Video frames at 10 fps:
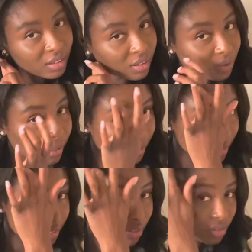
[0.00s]
Okay,
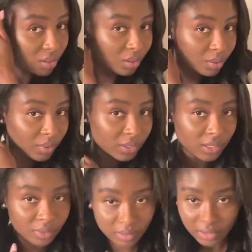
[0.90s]
so we're
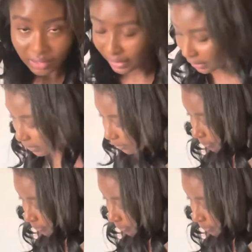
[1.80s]
done with that.